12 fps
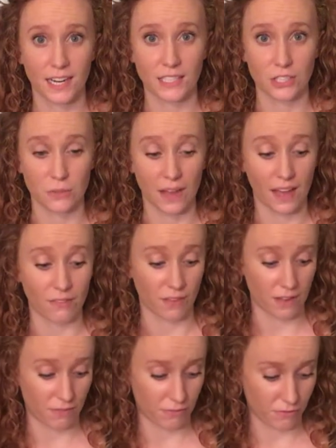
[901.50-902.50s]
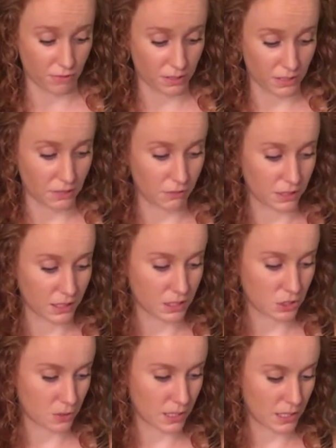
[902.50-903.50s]
that I do have, I've really, really
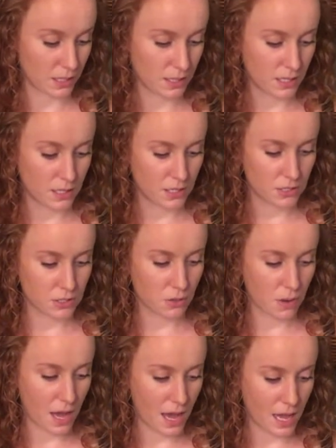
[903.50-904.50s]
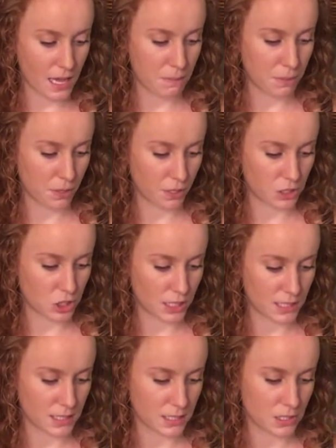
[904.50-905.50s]
enjoyed. So I
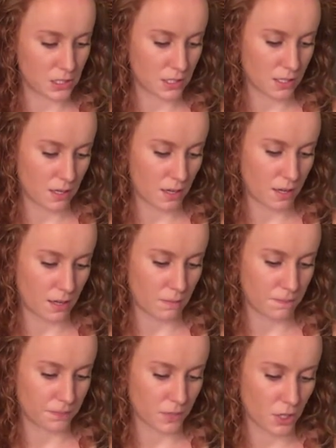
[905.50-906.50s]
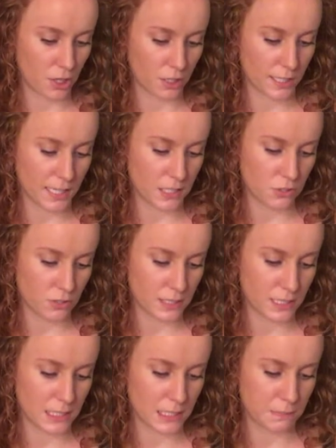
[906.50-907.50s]
purchased her
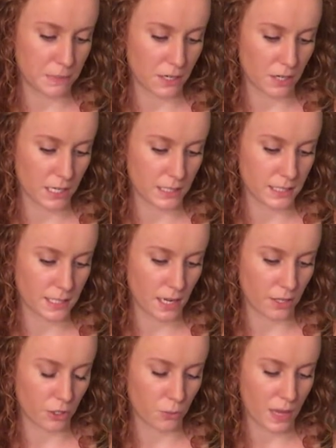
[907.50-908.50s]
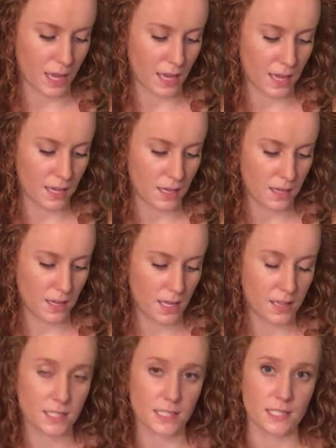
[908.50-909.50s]
Kindred Spirits colorway.
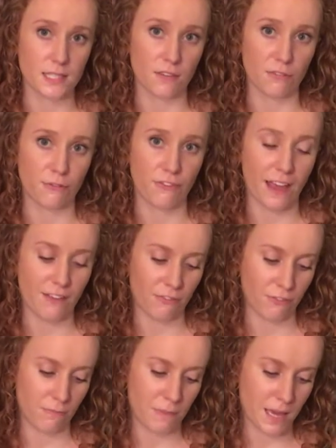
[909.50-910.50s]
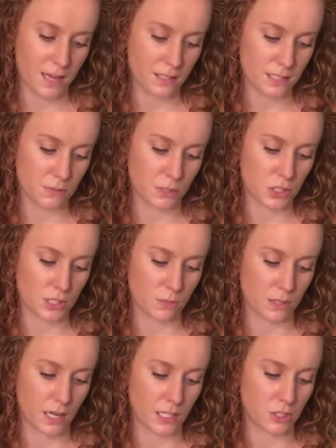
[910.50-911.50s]
This is the Fife base, which is
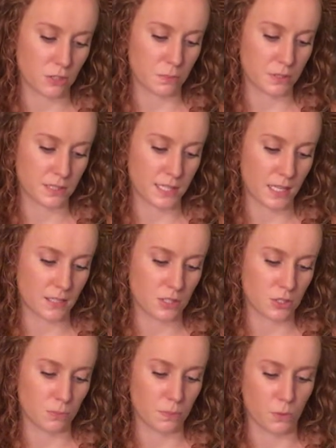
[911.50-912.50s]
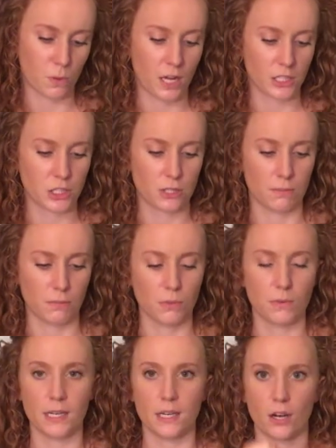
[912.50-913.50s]
100% superwash
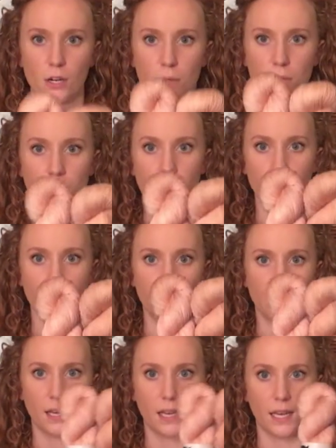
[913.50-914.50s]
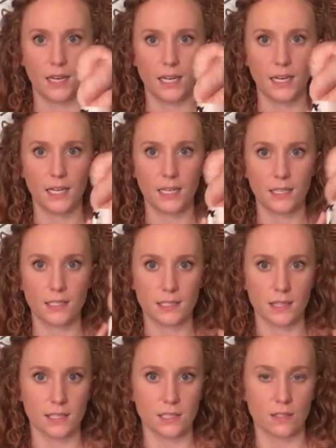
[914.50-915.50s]
merino. And it
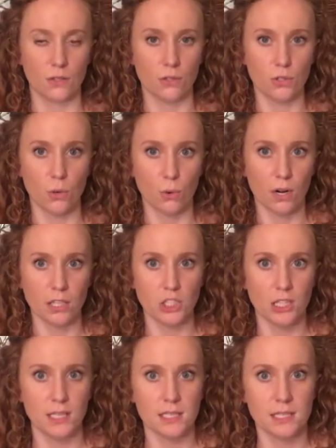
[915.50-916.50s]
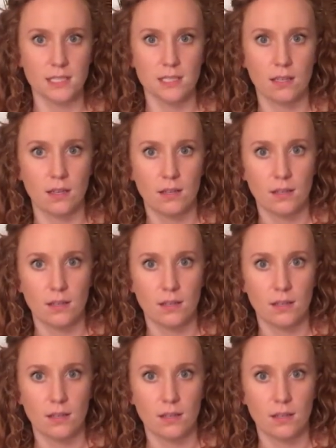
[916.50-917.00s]
is this gorgeous